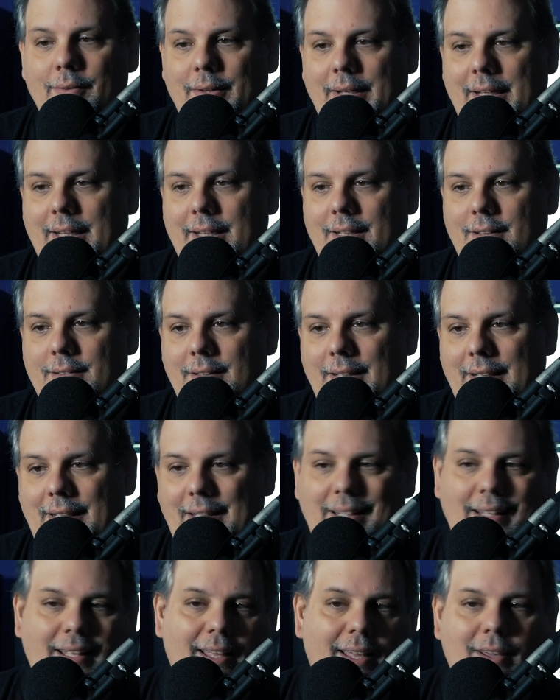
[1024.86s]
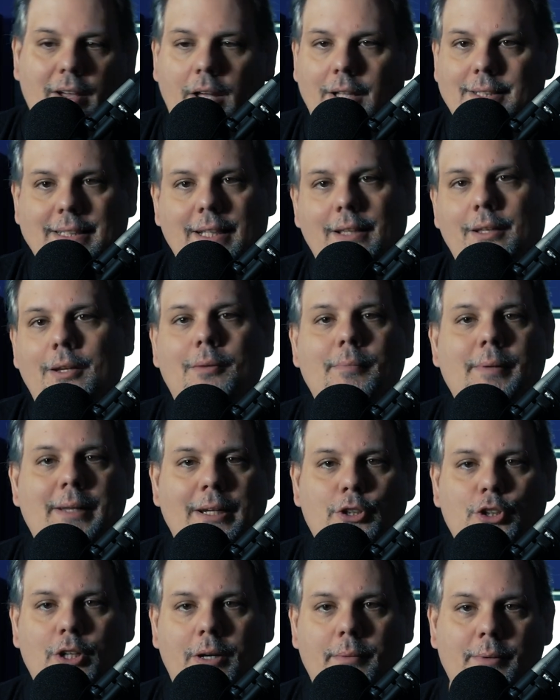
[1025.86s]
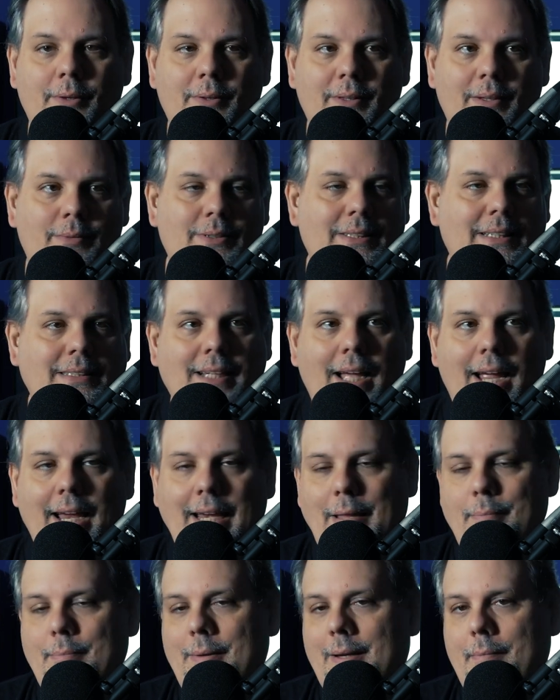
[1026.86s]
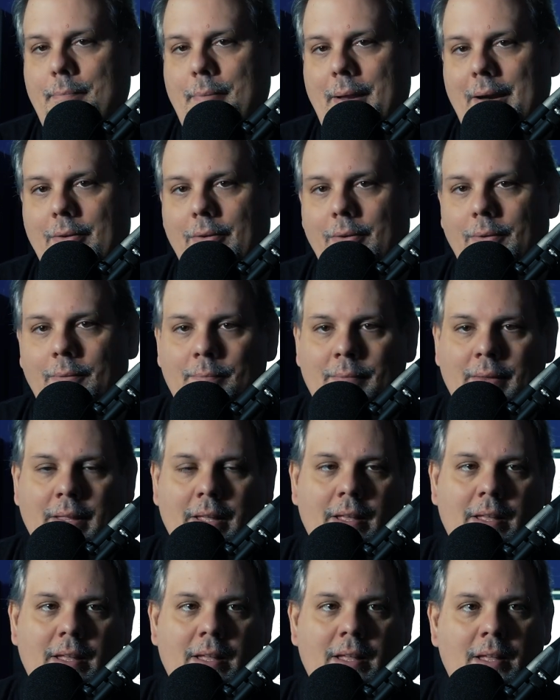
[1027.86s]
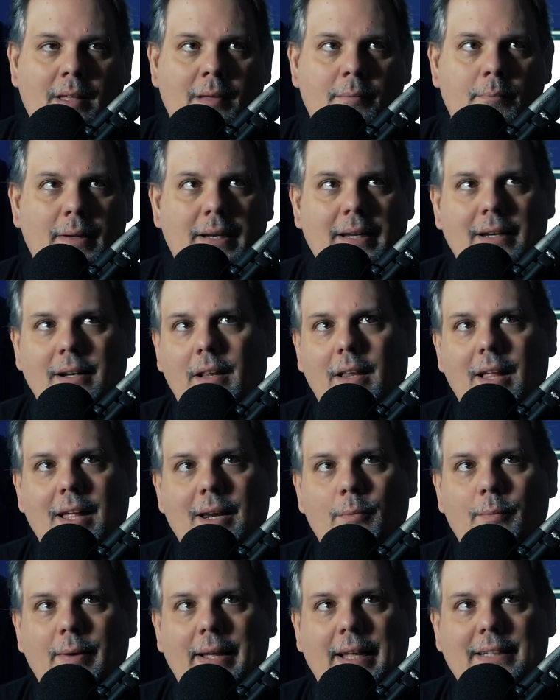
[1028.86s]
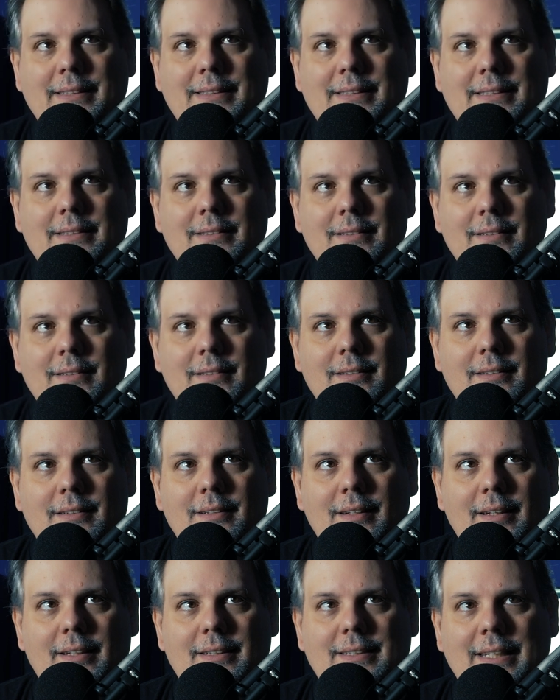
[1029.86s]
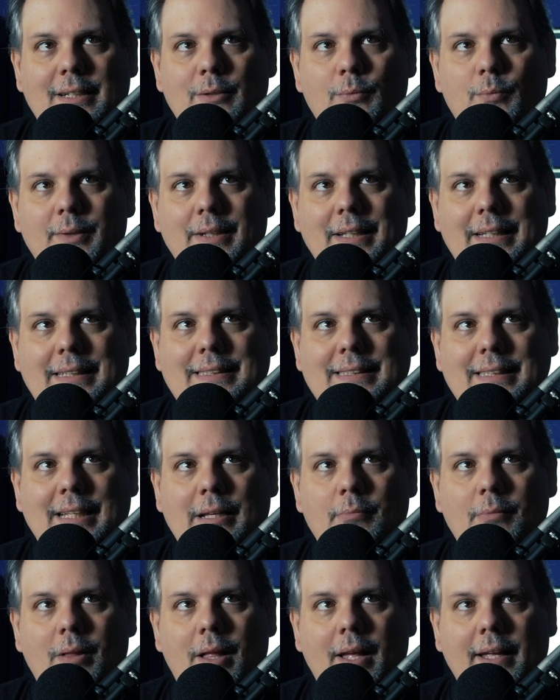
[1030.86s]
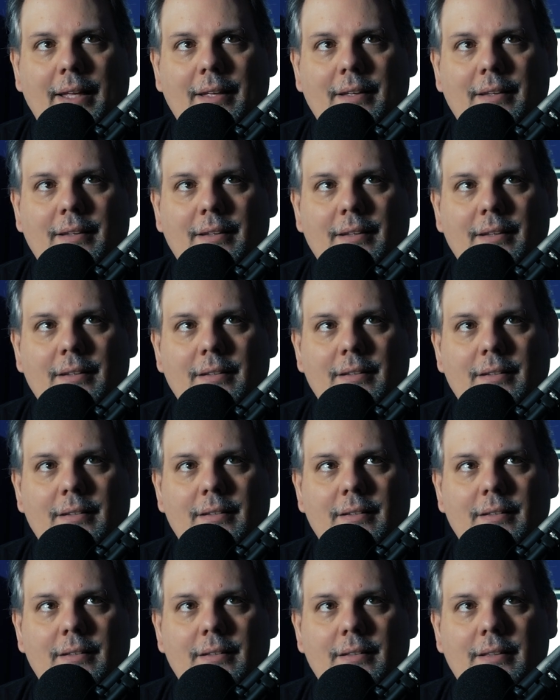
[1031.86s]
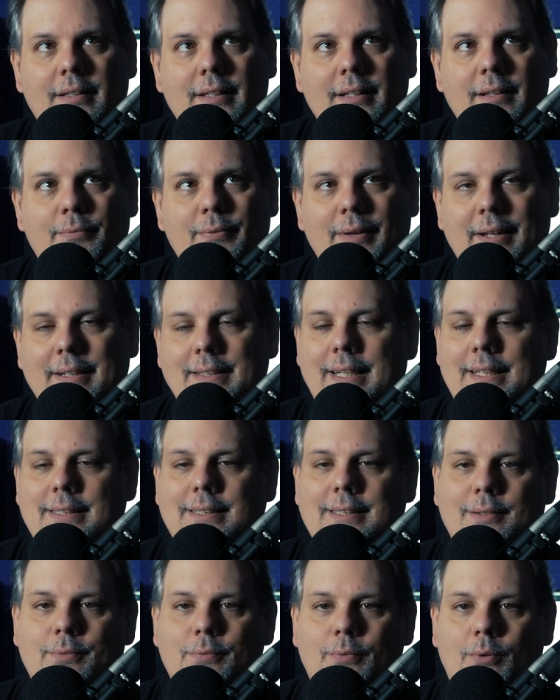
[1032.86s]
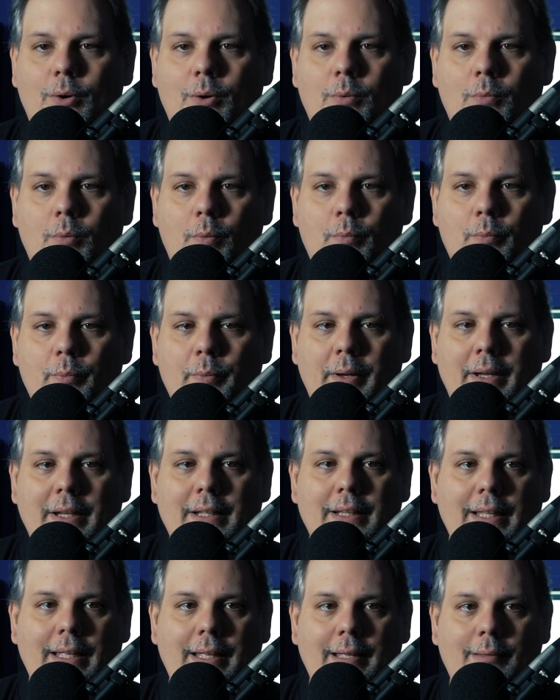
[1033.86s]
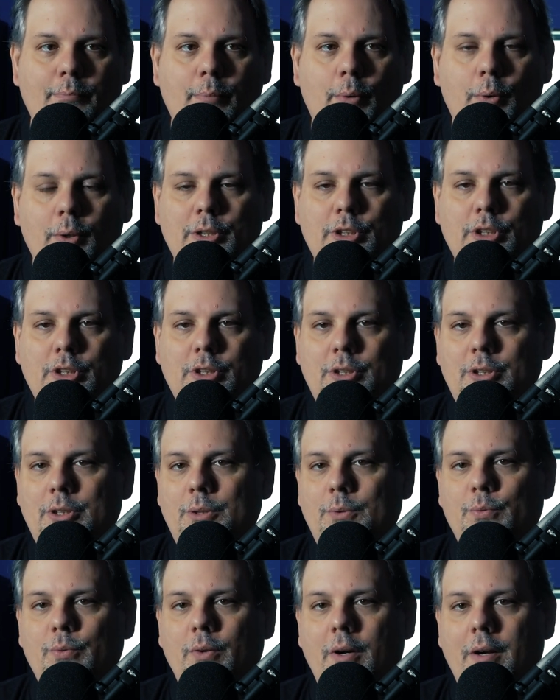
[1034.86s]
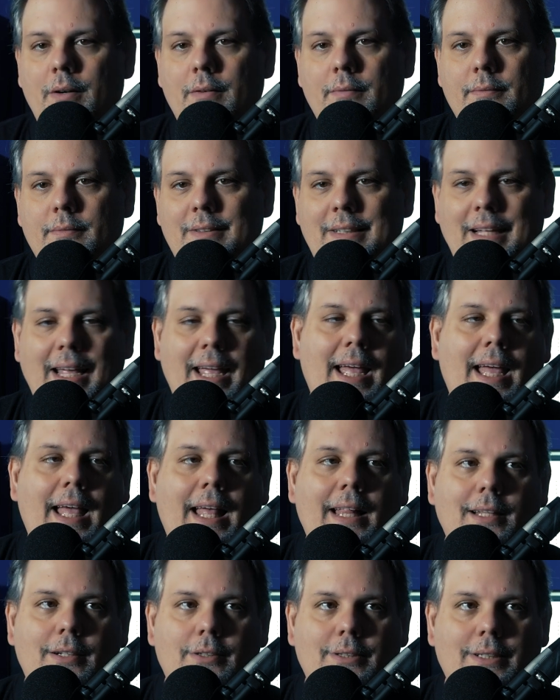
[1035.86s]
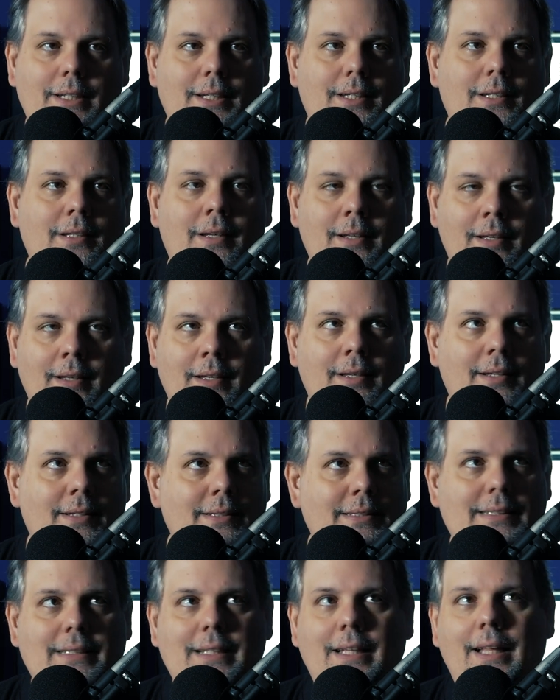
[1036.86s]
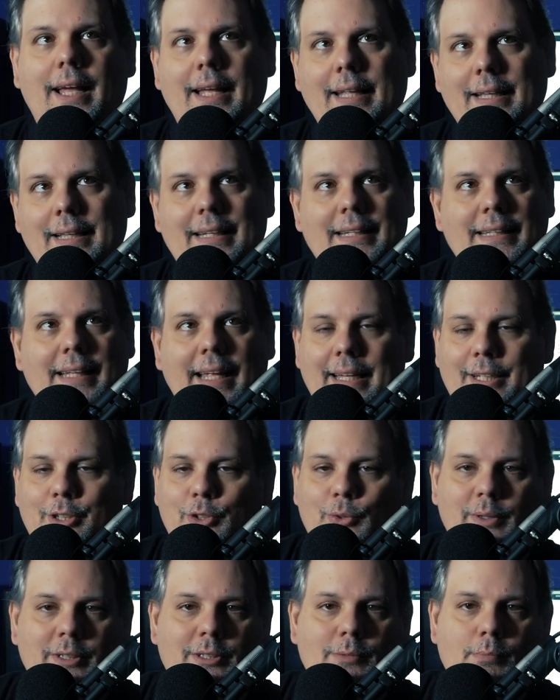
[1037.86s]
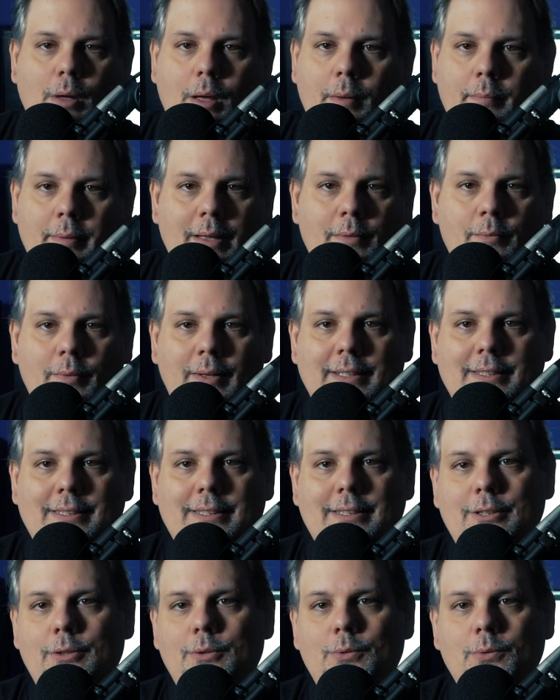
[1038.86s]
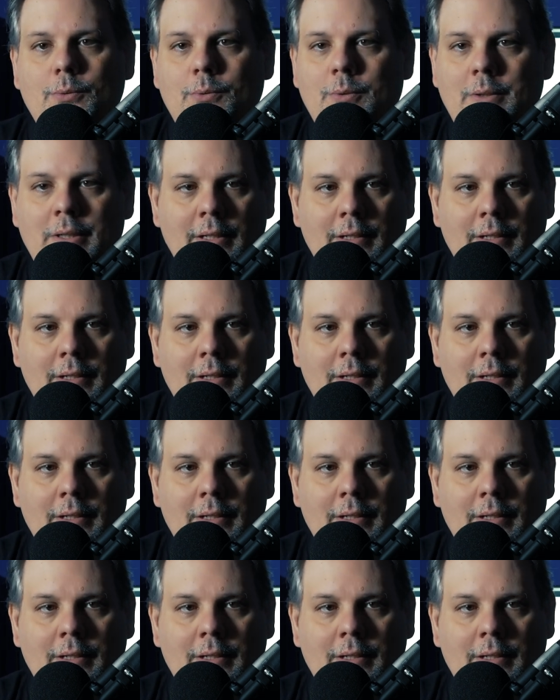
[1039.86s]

he caused a little bit of trouble. There was a tiny bit of peril. But in a lot of ways, it didn't really seem like the Fantastic Four were really pushed too far. Yeah, there's a slightly dangerous moment when Sue